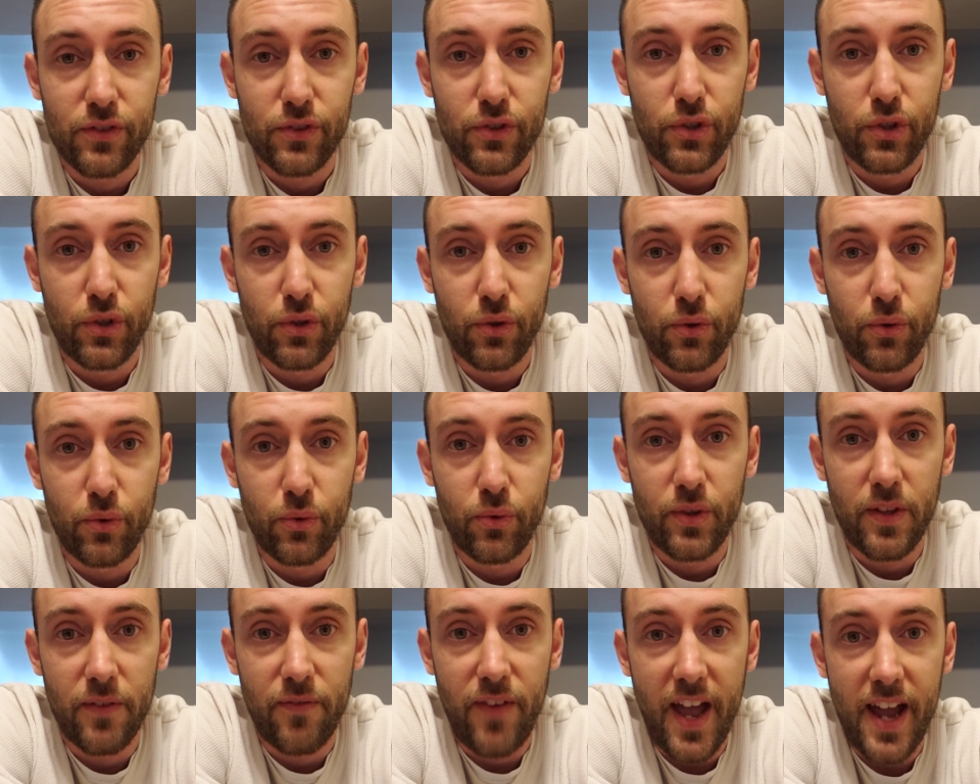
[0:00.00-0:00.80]

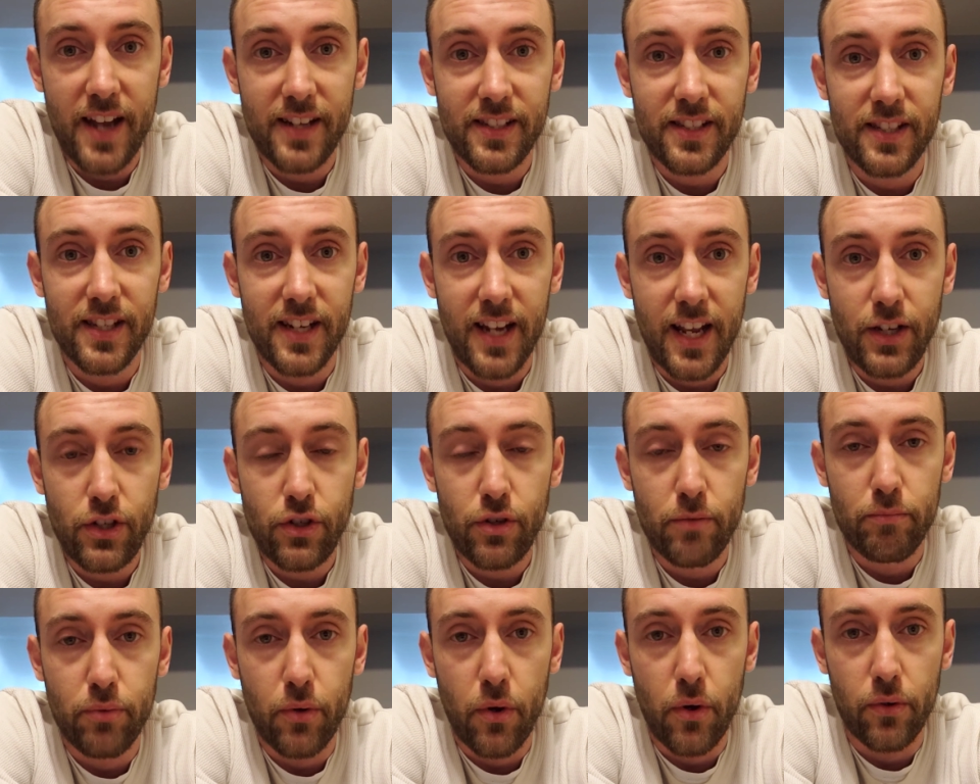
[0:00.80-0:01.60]
to the
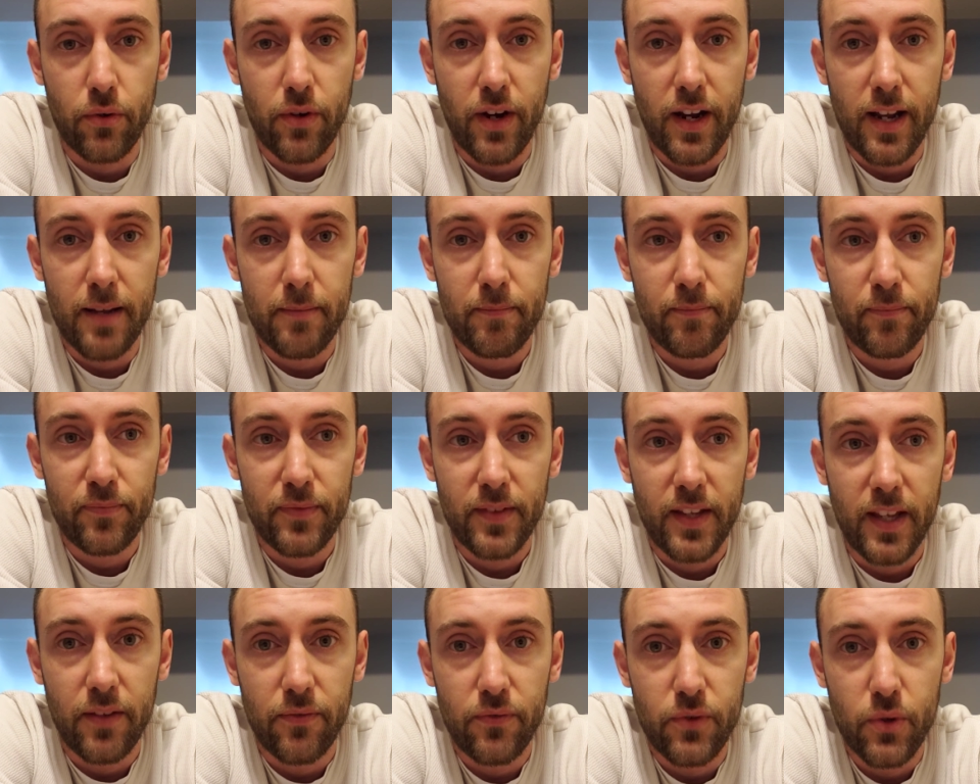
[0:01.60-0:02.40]
vaccination program
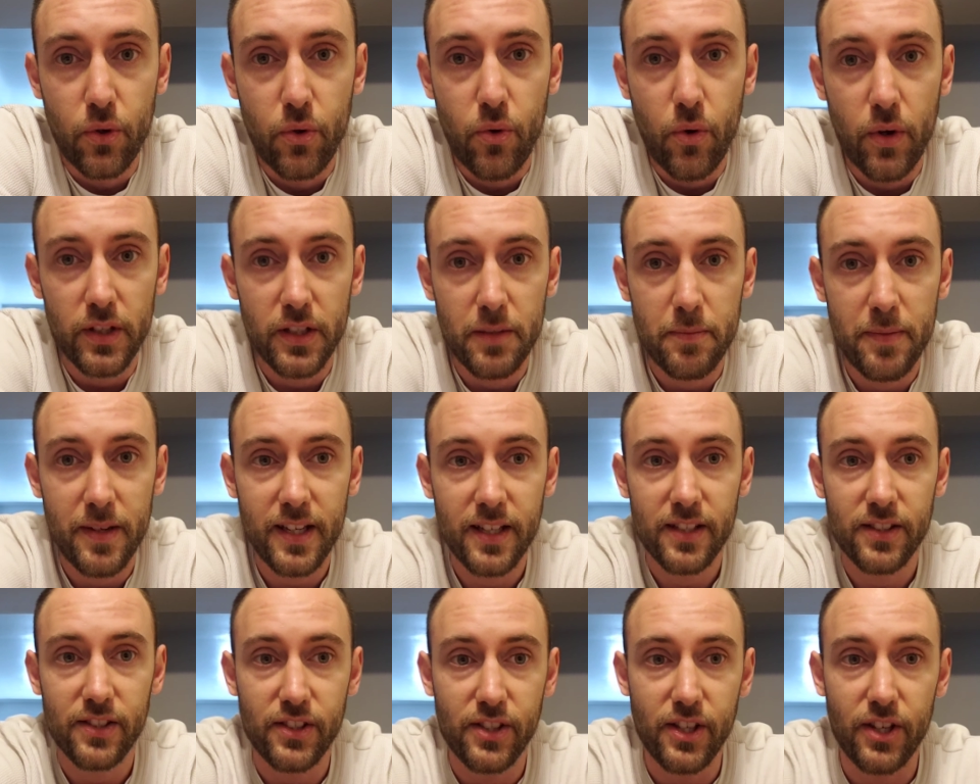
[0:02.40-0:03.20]
if you're going to be
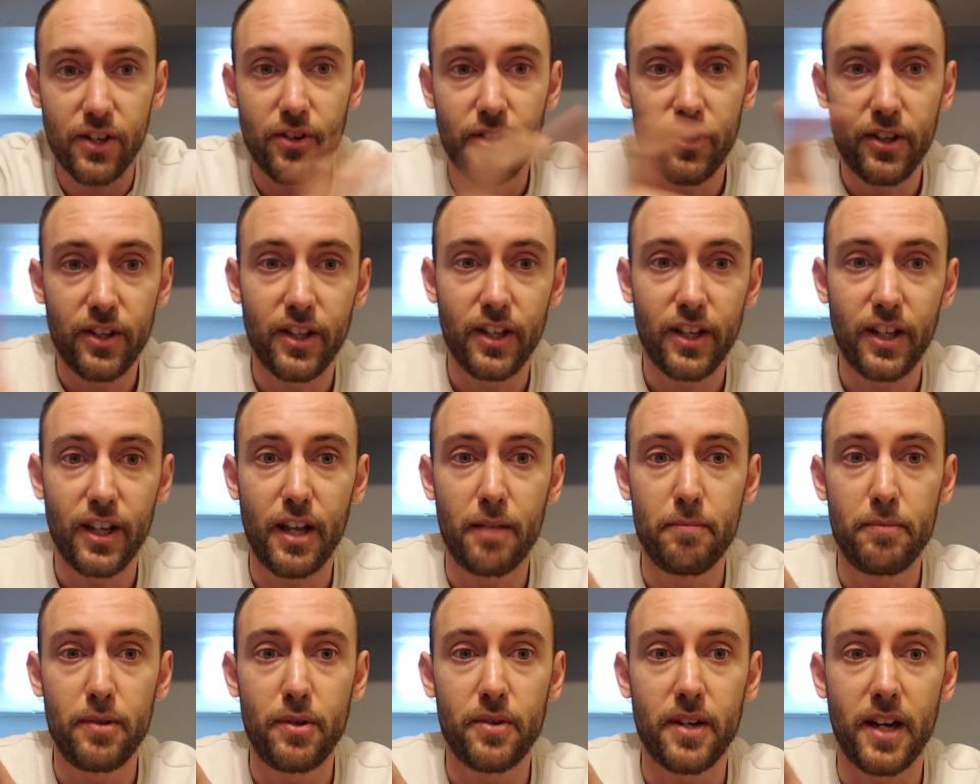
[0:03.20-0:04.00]
considered
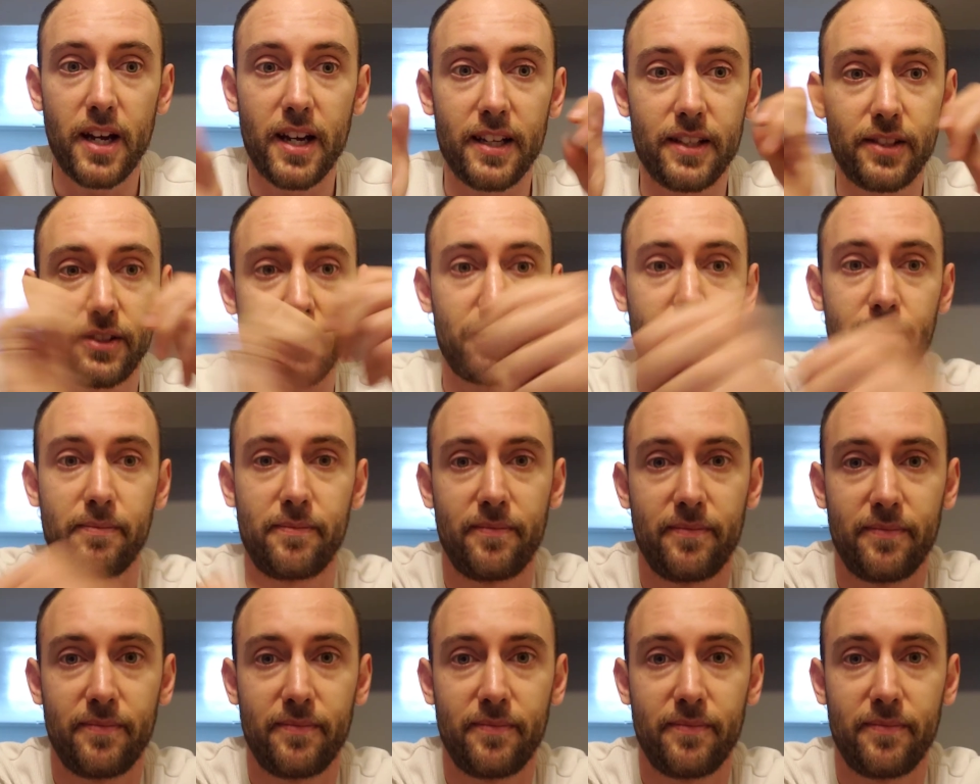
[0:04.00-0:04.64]
immunized.